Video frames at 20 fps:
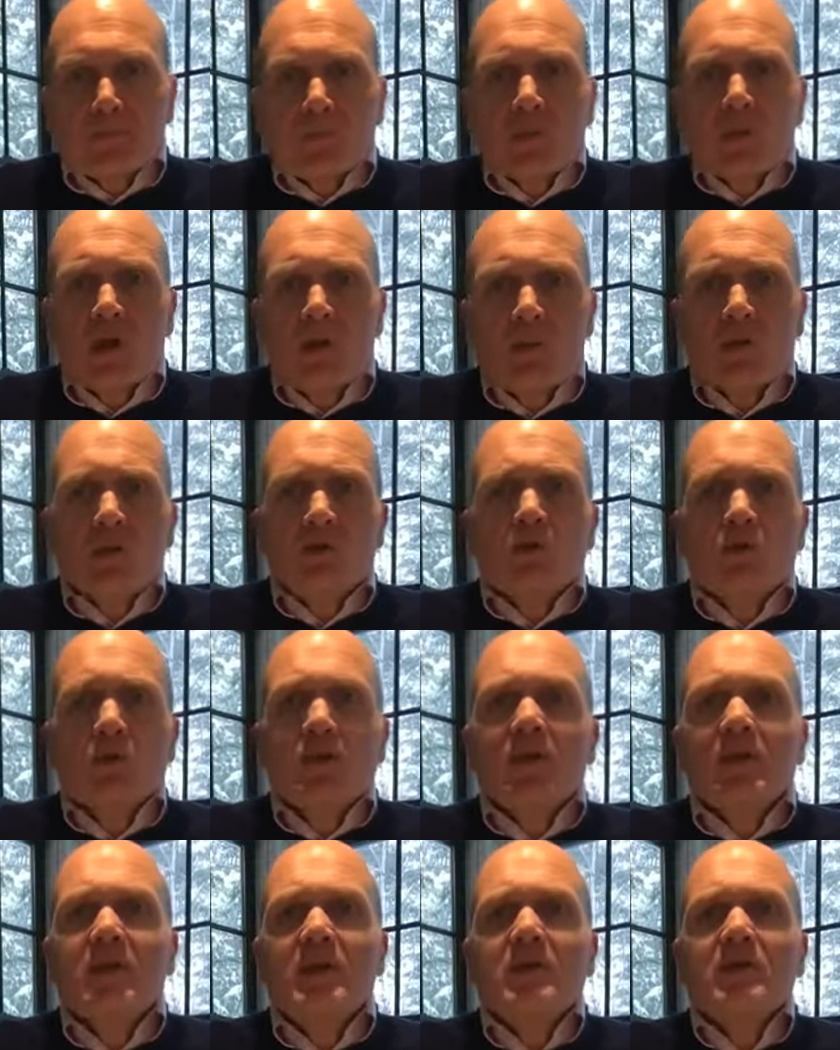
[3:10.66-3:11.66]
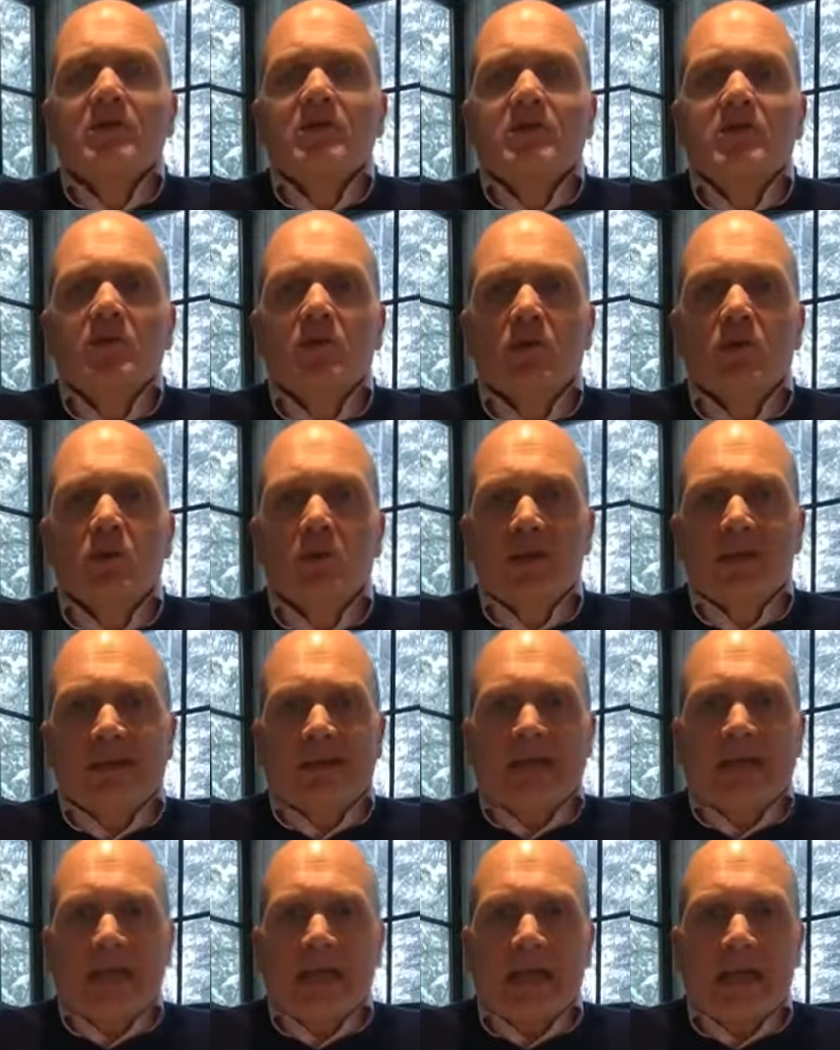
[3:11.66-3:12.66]
And what you really need to do is
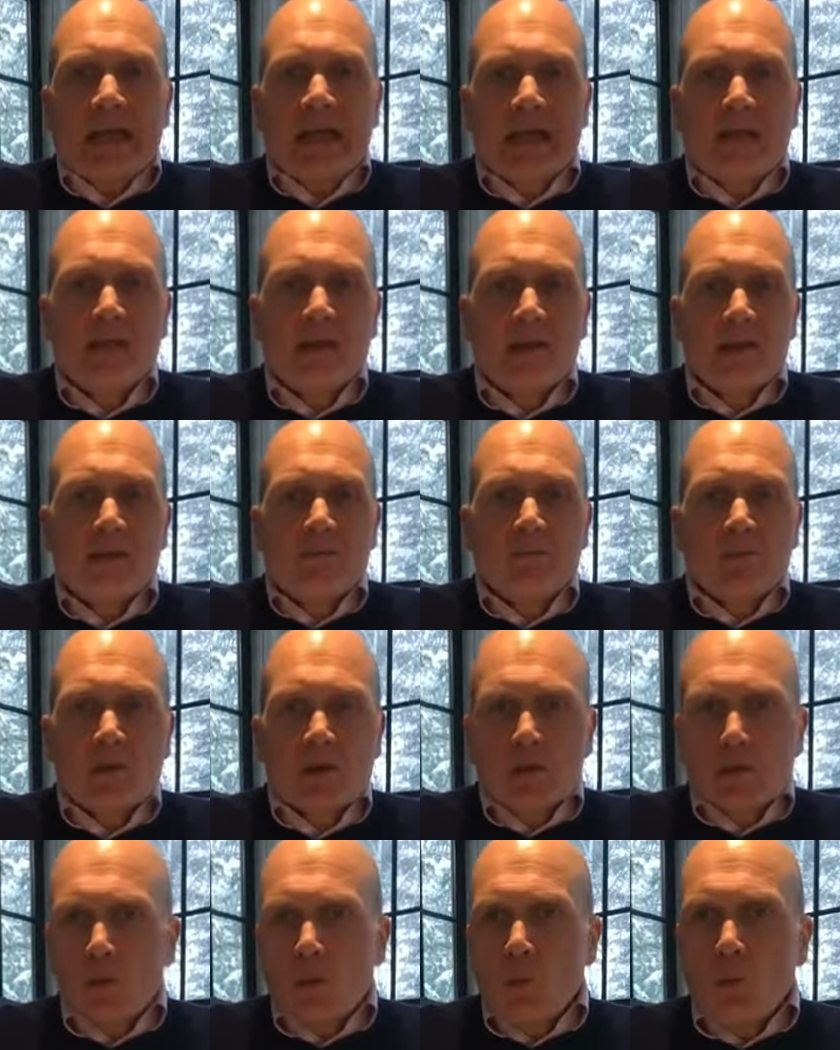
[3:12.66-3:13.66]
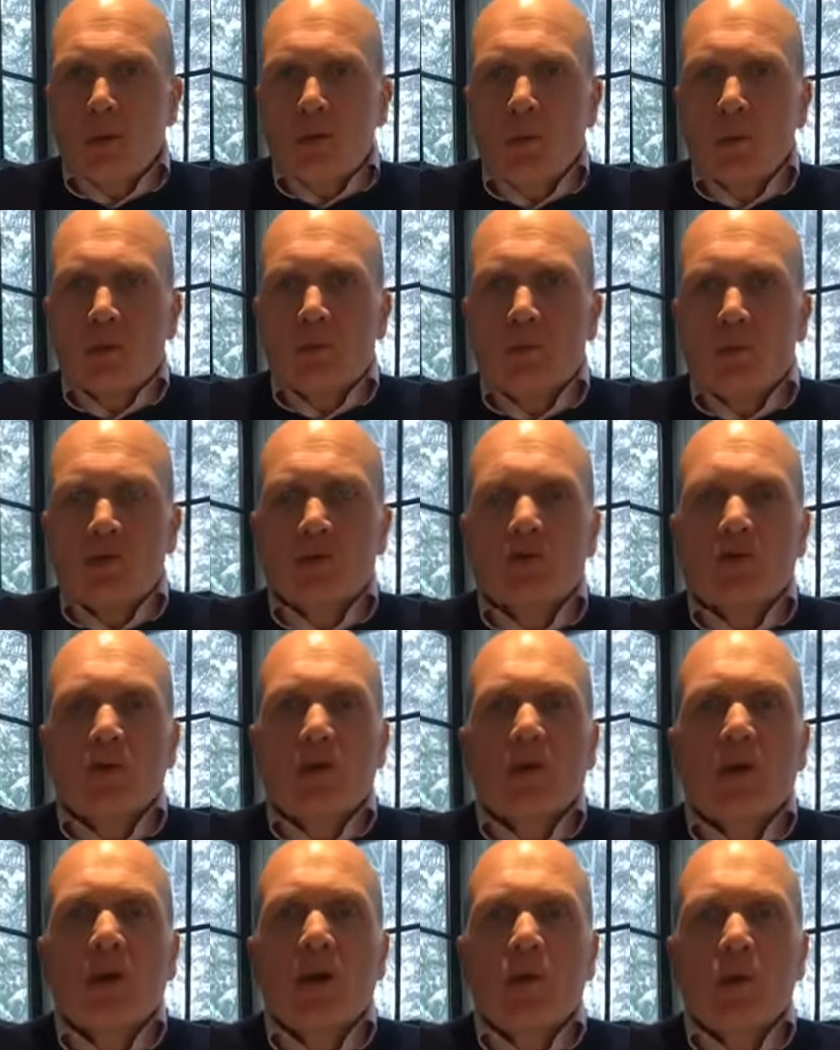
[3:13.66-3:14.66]
think, what's really
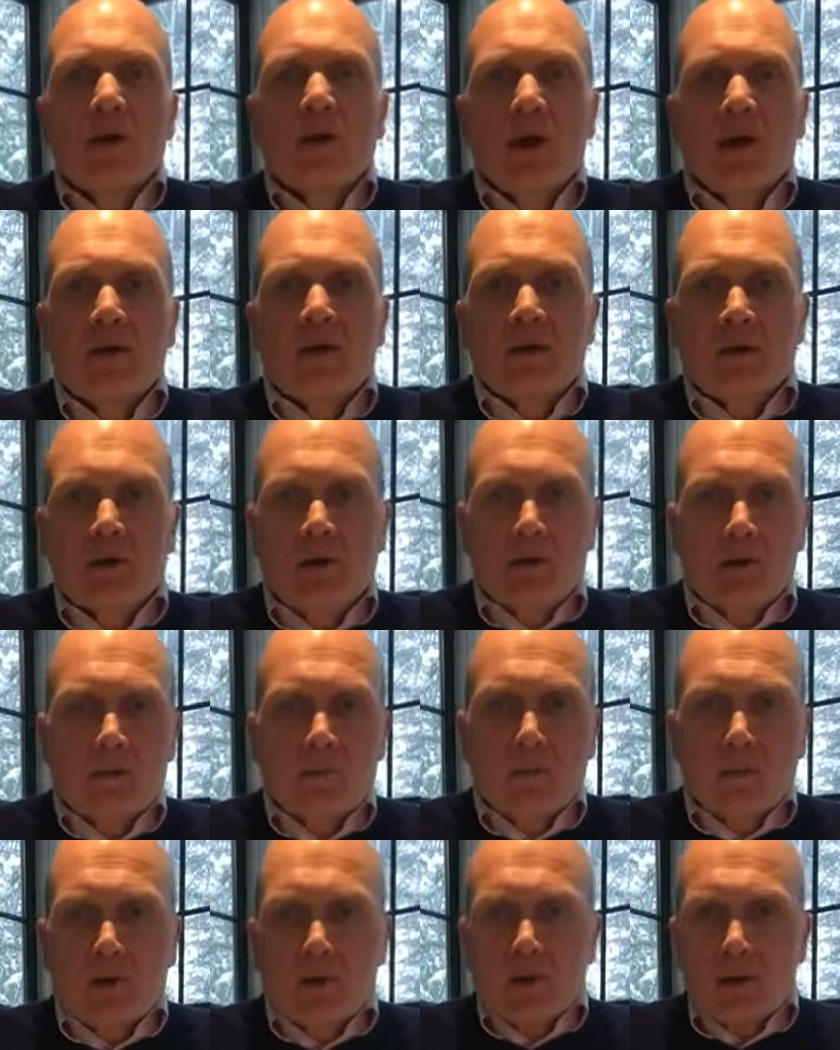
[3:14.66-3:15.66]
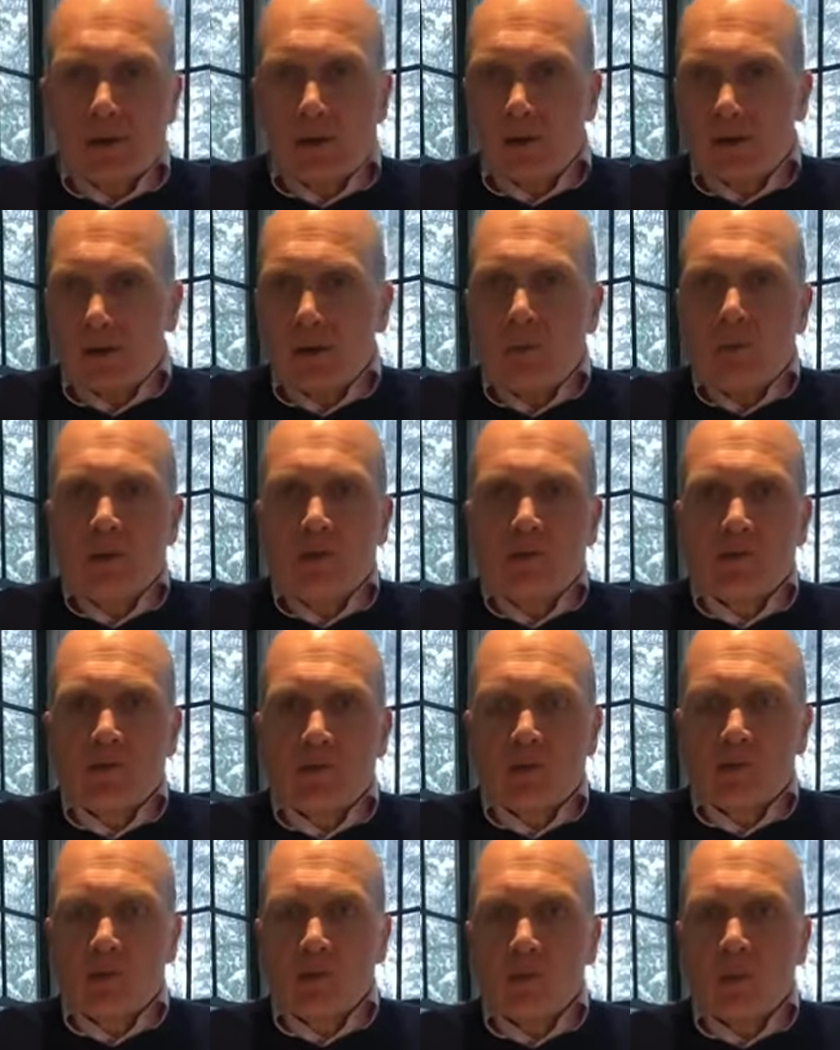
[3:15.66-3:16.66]
going on here in the
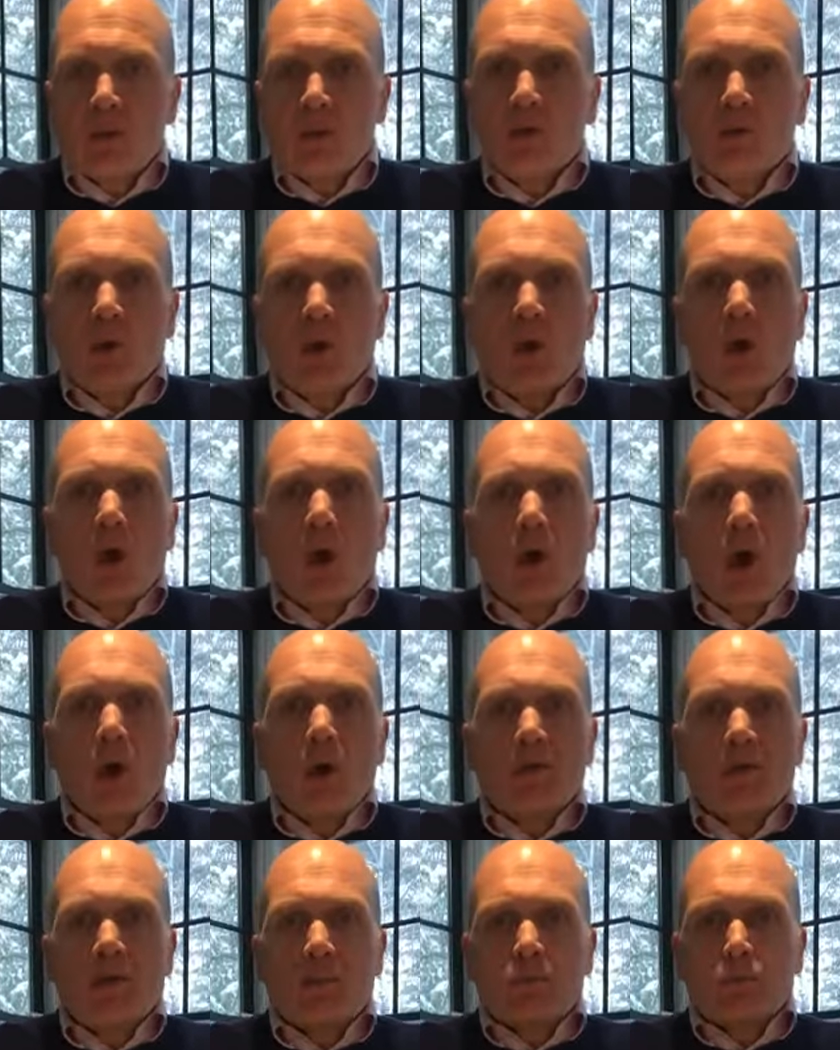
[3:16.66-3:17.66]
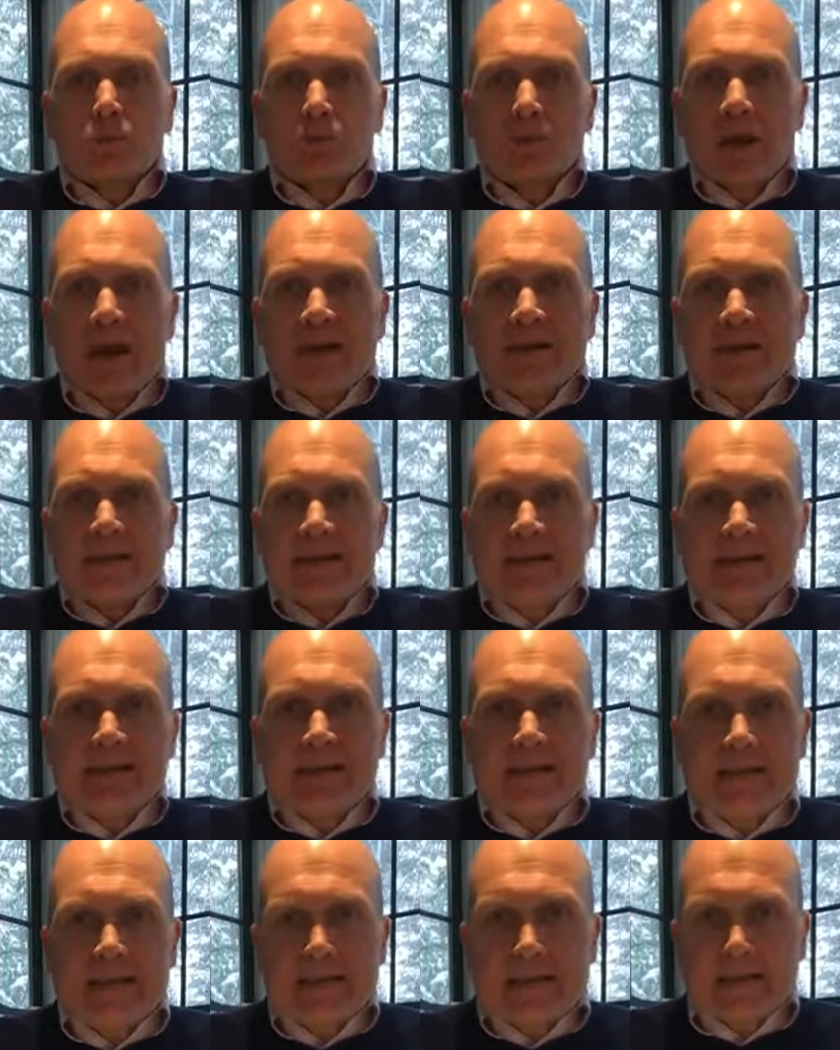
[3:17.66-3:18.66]
business? What are all the
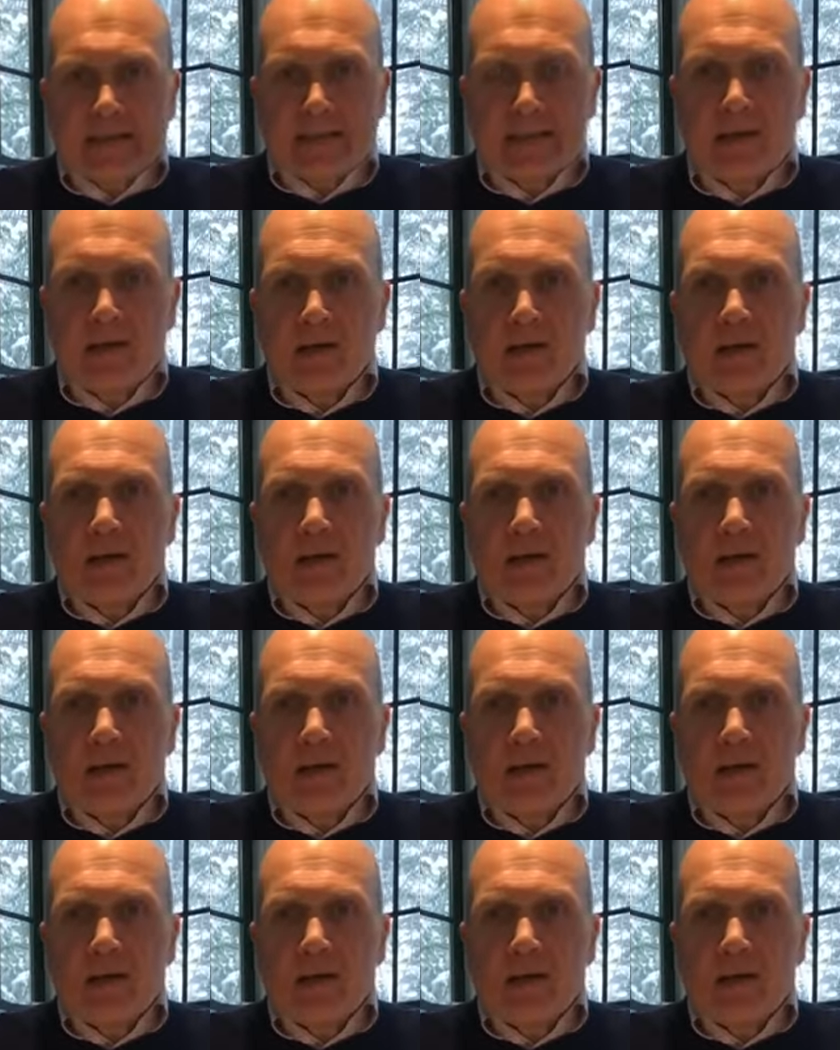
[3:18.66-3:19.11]
processes?